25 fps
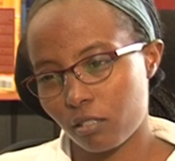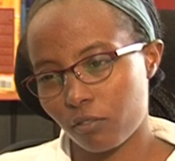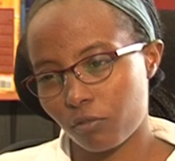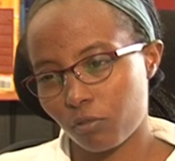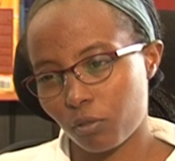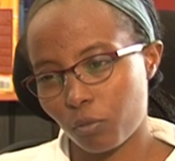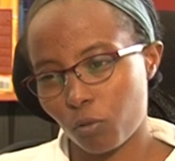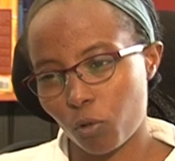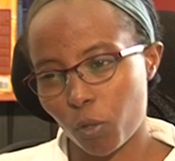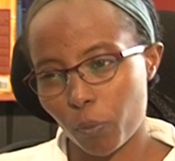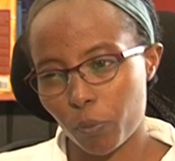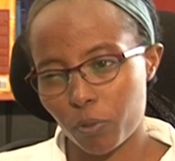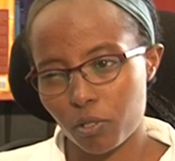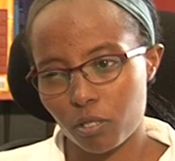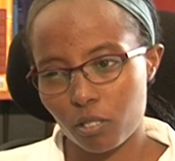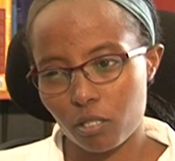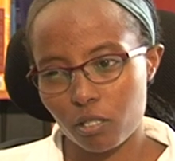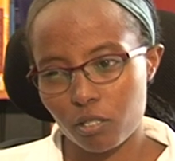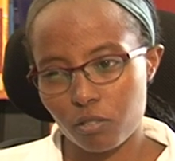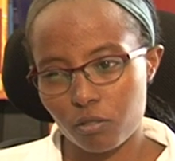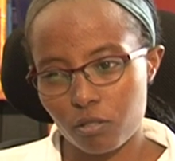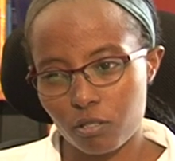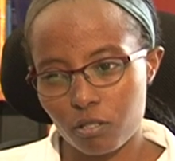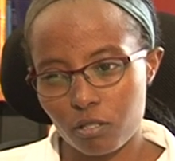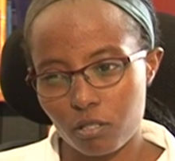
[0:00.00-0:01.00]
from computer
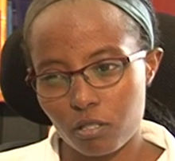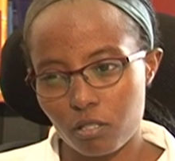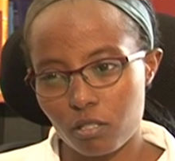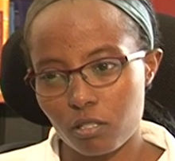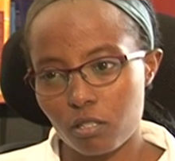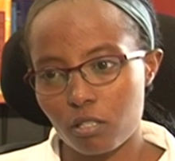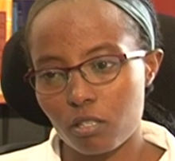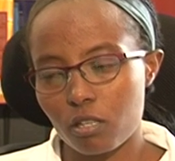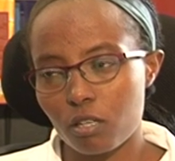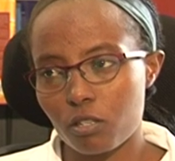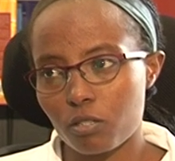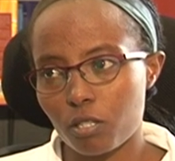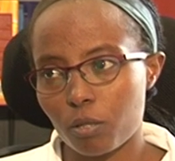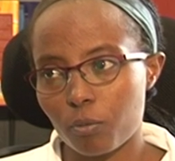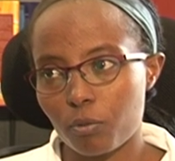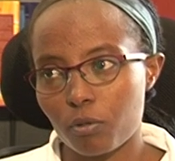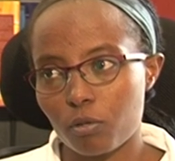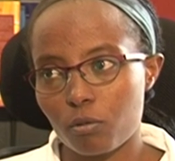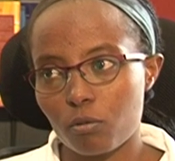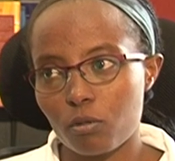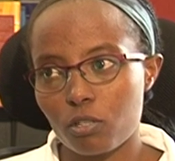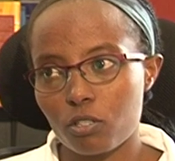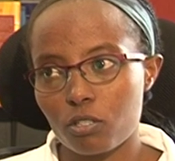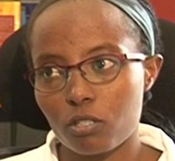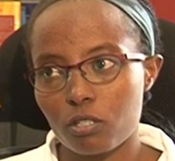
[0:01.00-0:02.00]
literacy,
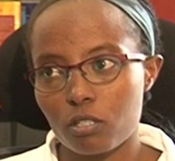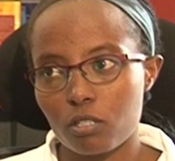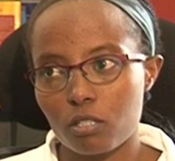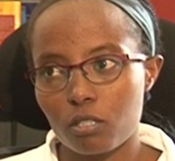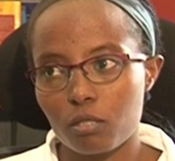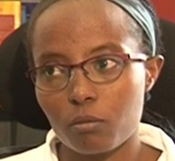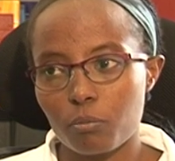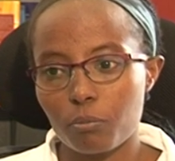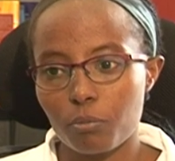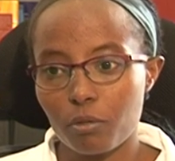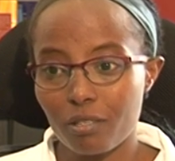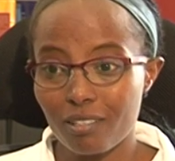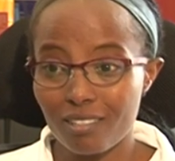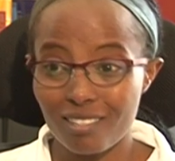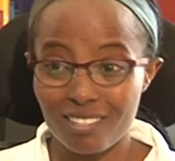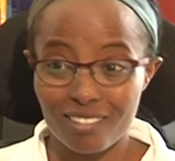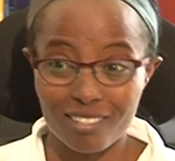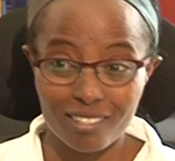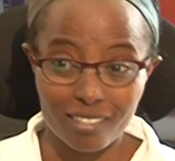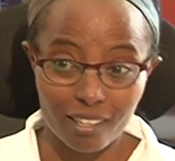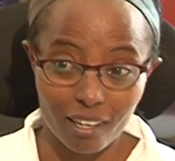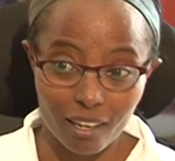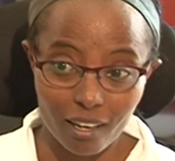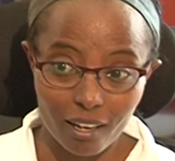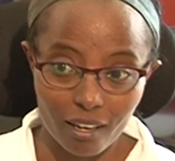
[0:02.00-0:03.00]
entrepreneurship,
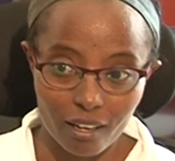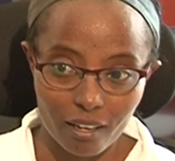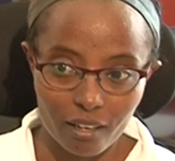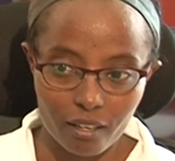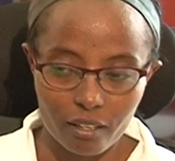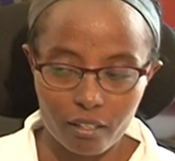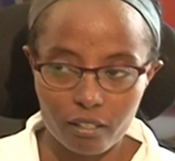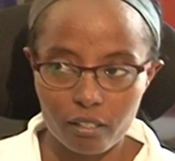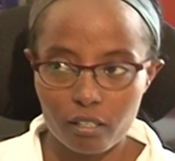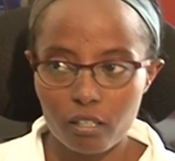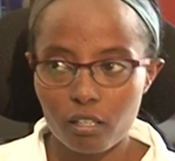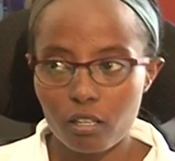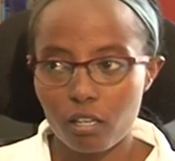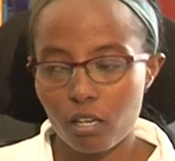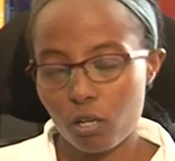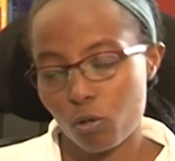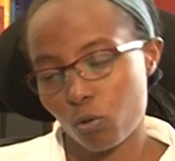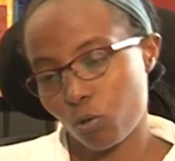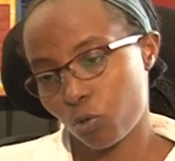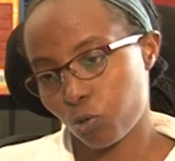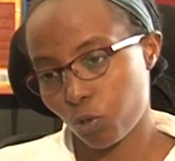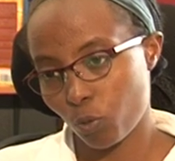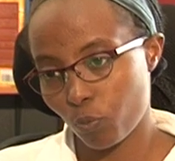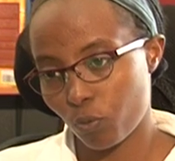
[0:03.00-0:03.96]
design, and also